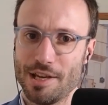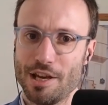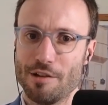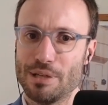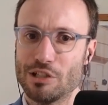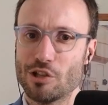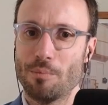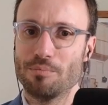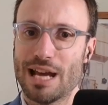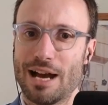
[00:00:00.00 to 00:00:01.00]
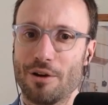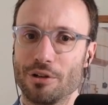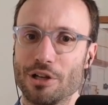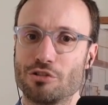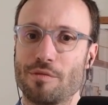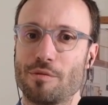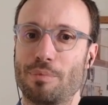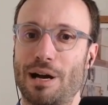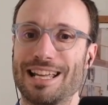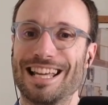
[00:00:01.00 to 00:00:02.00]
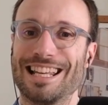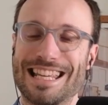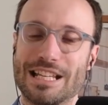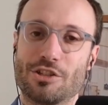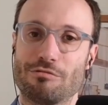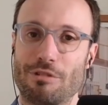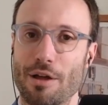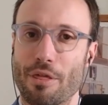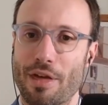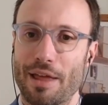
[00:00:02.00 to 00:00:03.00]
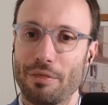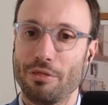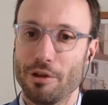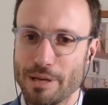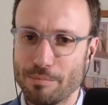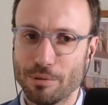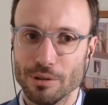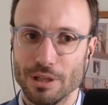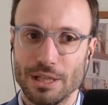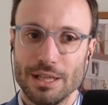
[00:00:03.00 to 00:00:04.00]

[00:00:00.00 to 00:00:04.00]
have been top-down and driven by elites rather than the people.